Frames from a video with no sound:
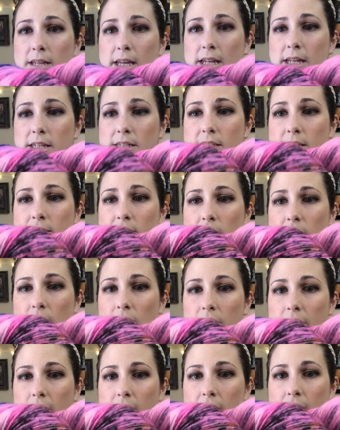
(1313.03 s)
And it doesn't
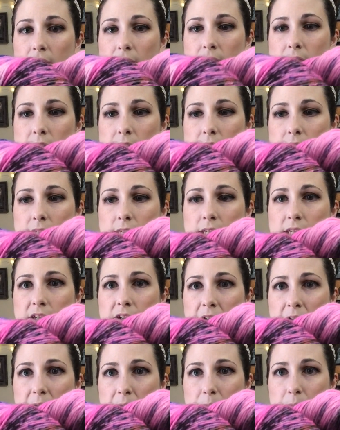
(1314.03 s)
look like it
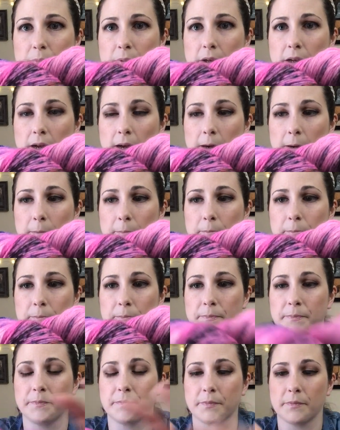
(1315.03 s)
here, but I
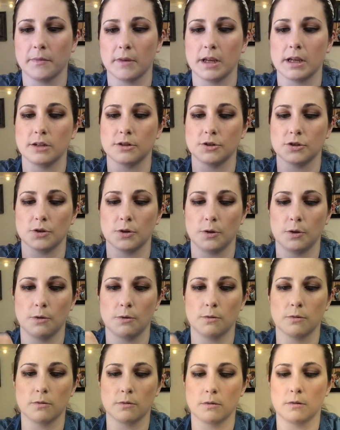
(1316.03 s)
can show
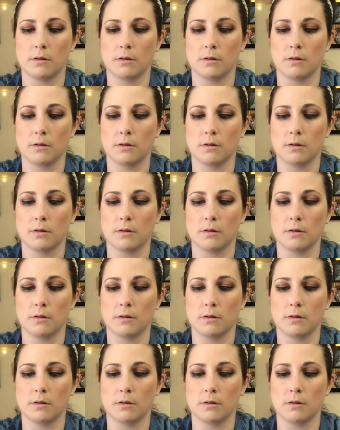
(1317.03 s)
you